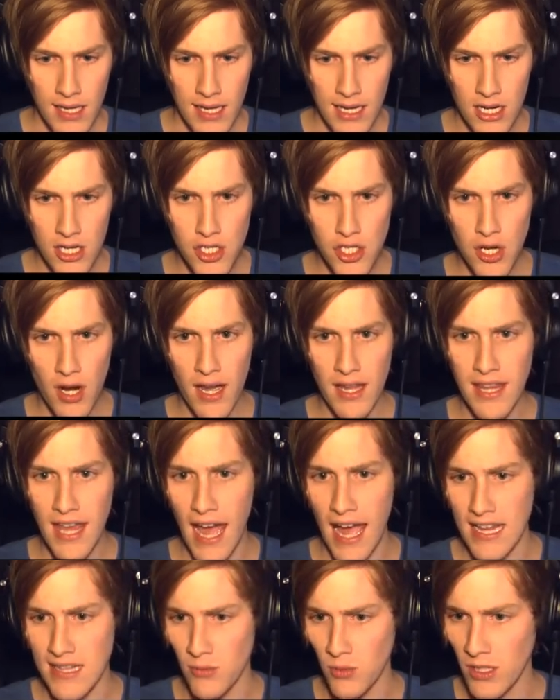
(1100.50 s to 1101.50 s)
And I try
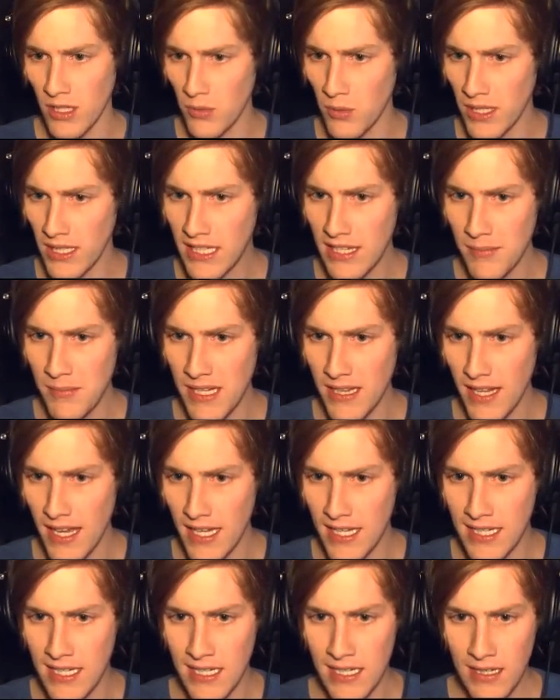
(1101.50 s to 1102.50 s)
that? Will, will it give me,
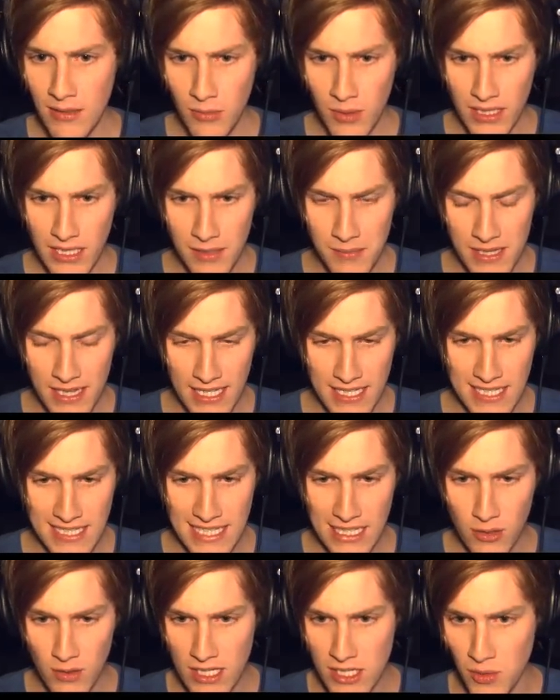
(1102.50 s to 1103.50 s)
like... Will it give me, like,
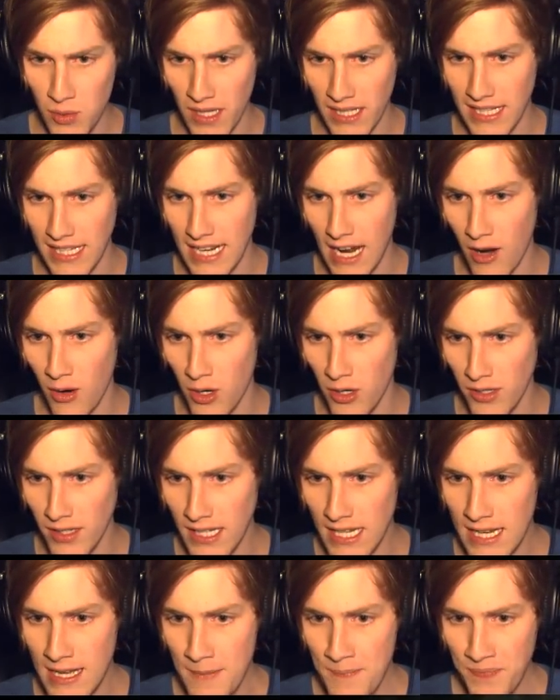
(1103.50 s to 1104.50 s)
secrets? Will I get out
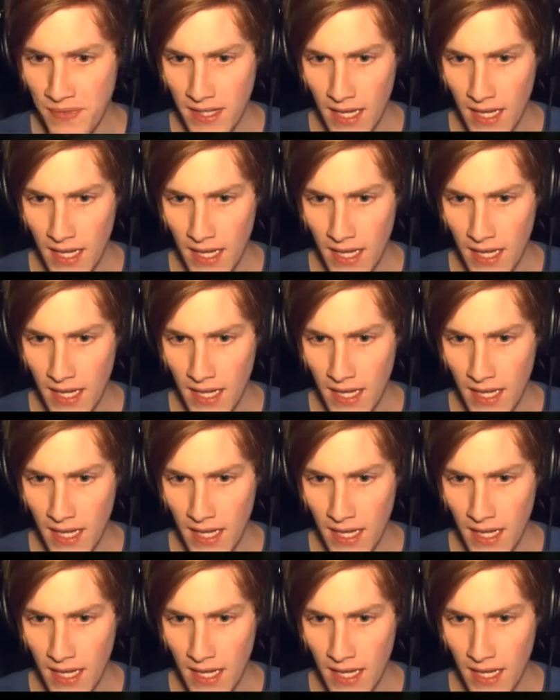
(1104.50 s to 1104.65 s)
early?